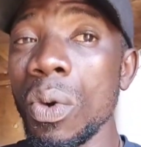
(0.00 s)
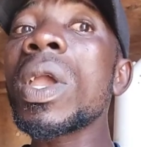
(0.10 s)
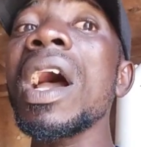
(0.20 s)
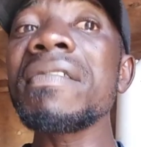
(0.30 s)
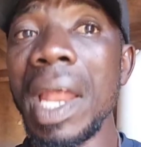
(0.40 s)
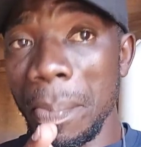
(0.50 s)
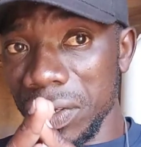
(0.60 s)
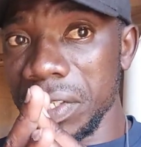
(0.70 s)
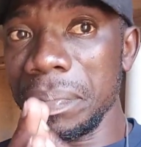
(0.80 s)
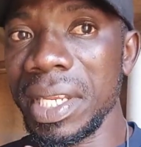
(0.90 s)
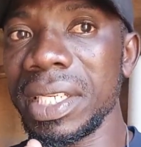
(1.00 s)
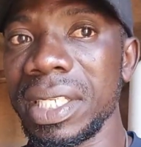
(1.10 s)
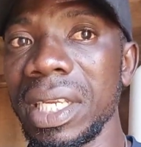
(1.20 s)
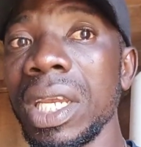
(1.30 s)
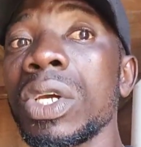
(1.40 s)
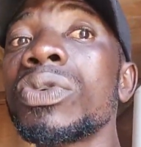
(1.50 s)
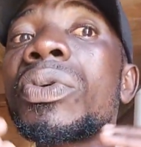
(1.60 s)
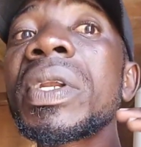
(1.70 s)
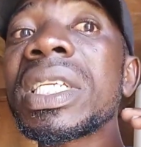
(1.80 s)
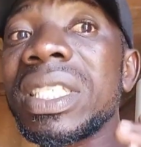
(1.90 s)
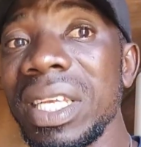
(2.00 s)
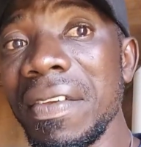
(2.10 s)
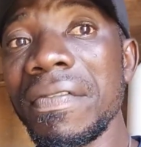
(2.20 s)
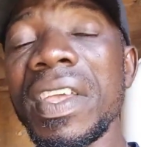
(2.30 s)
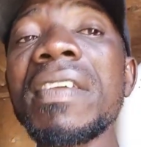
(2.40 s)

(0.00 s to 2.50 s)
we have the possibility to receive